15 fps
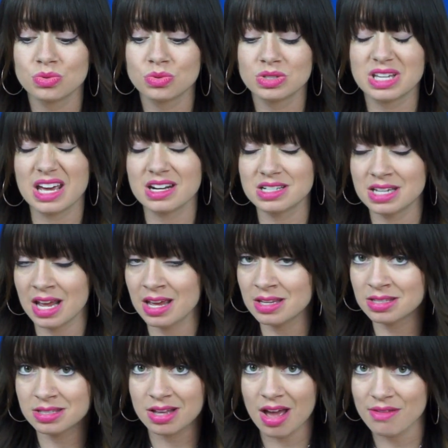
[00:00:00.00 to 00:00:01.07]
get a
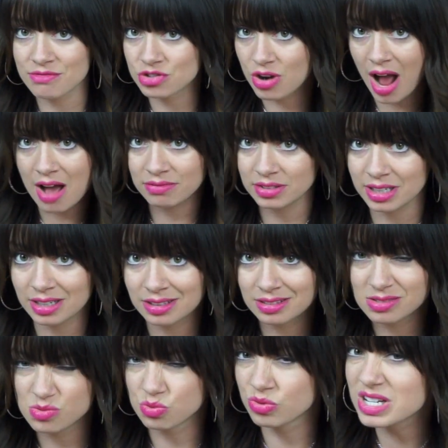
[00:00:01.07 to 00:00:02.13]
taste of traveling,
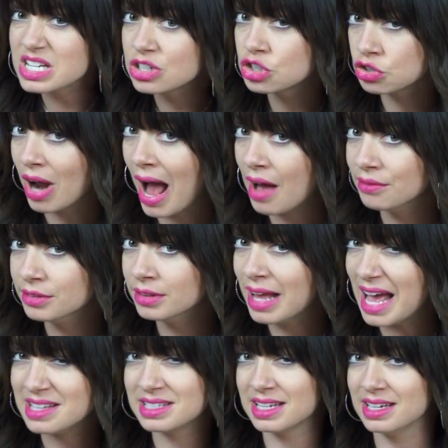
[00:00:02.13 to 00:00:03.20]
real travel,
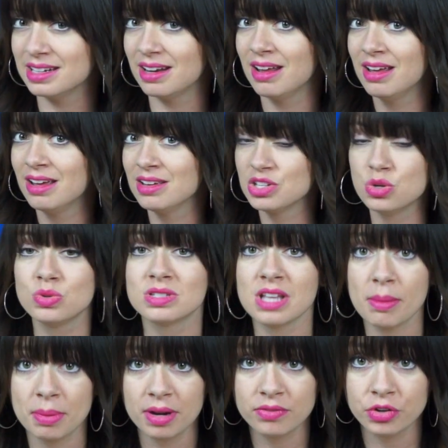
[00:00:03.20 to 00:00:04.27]
as in you
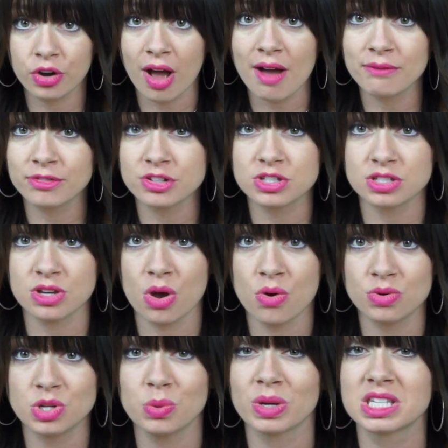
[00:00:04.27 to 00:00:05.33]
step out of your comfort
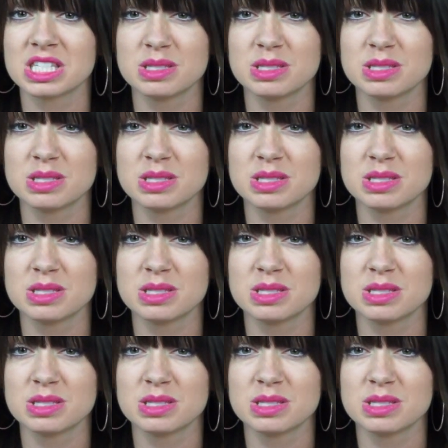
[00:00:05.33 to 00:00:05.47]
zone, you